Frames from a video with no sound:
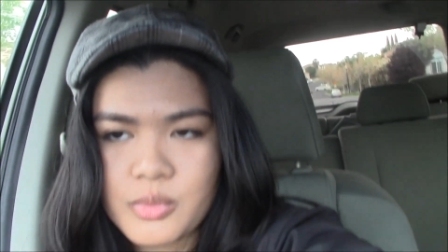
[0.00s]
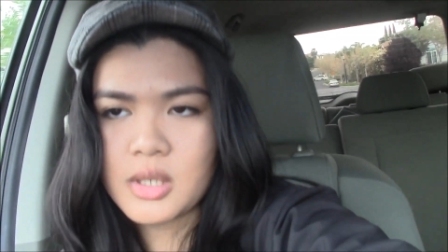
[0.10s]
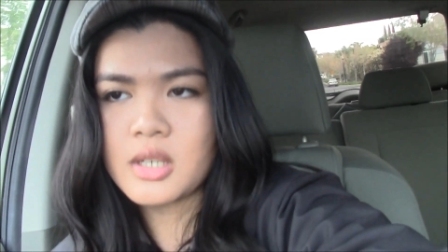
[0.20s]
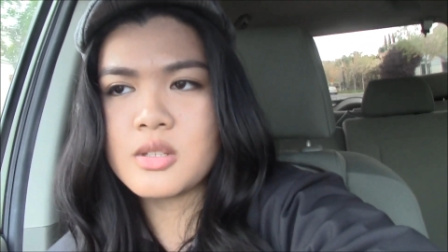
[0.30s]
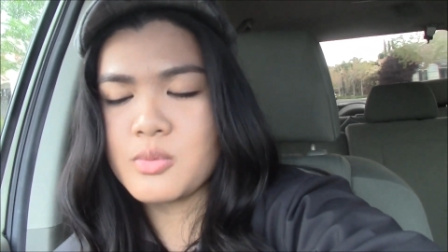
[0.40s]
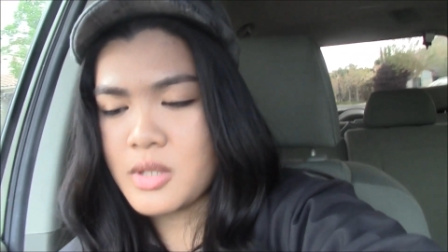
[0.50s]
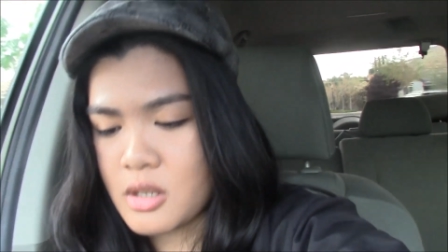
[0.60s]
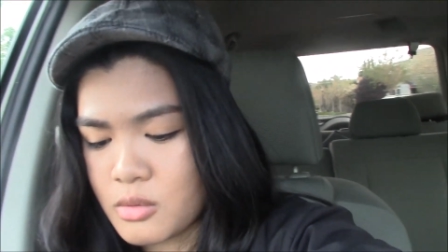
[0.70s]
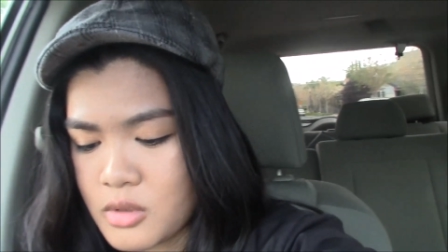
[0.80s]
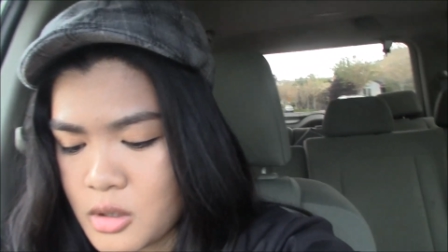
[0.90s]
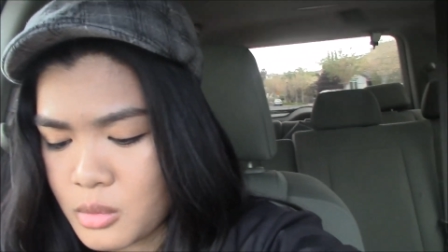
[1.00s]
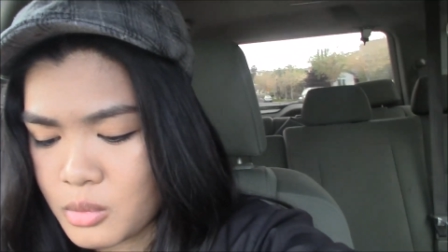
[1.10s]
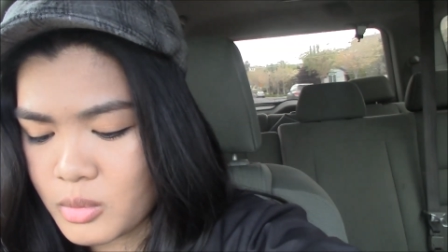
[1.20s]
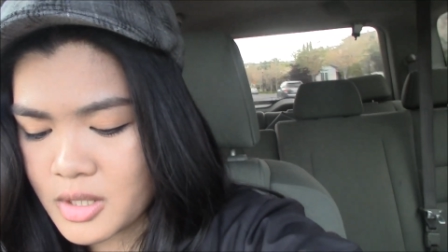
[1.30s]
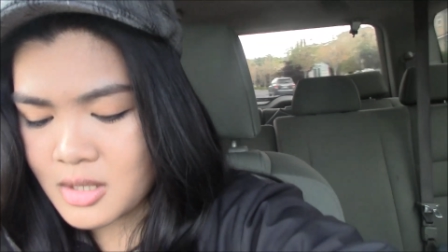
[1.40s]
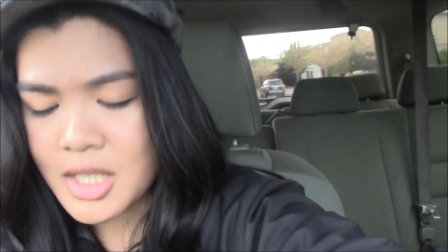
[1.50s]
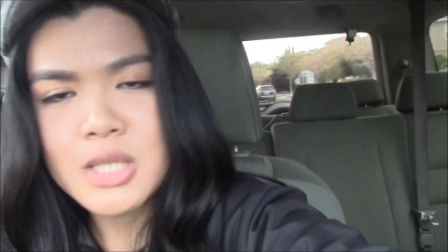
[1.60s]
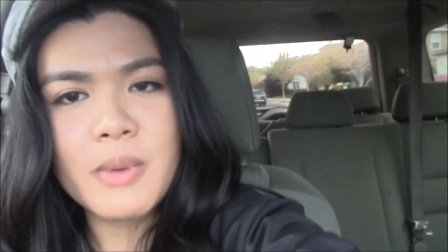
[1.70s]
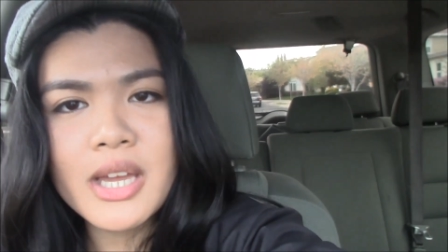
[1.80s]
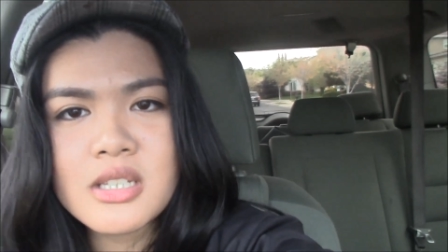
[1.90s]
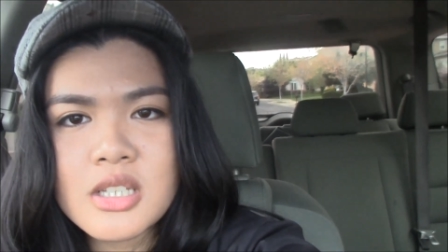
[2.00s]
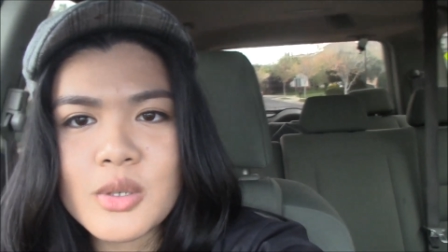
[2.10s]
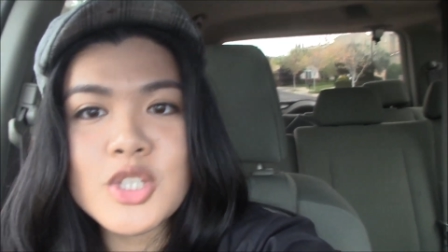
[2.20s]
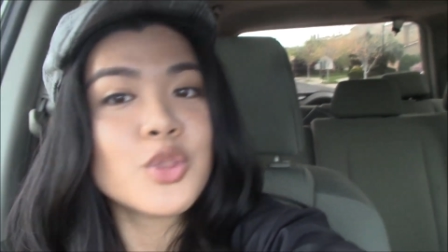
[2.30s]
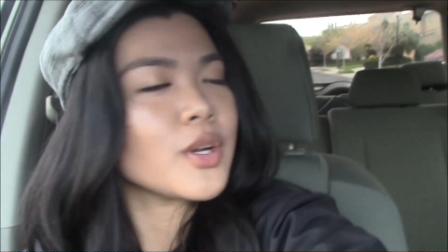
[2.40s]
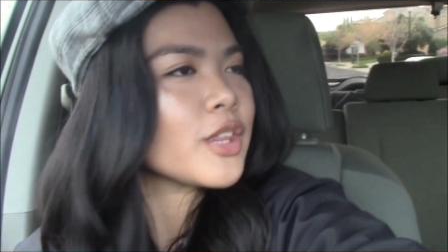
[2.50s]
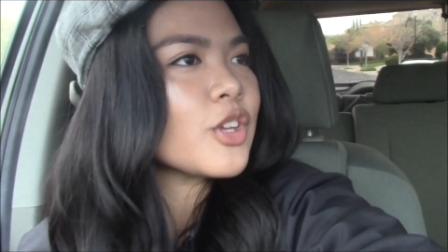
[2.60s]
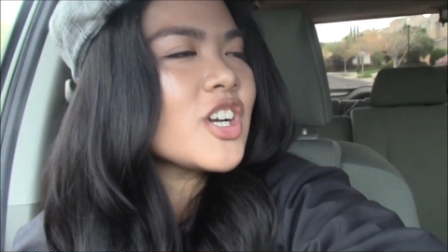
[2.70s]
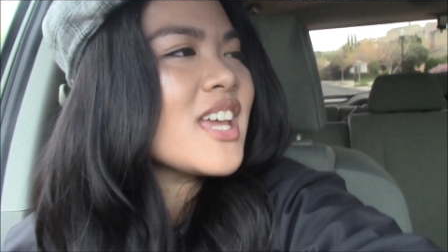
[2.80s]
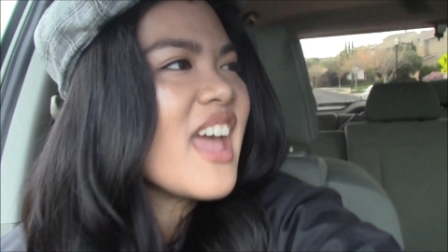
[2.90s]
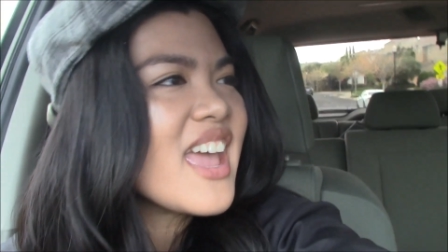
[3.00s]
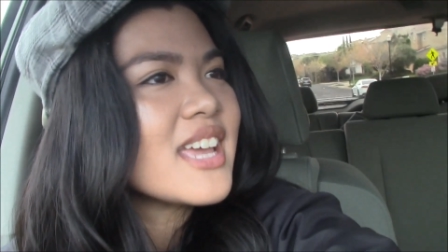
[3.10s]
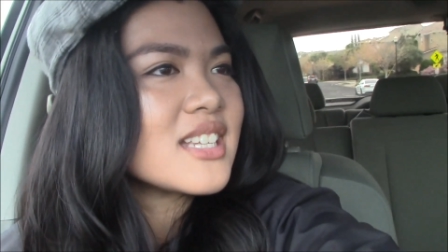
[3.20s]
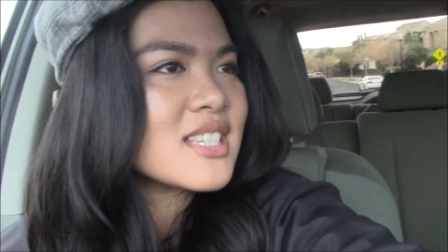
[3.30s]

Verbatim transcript: because we don't know what to expect, so it's 3:38.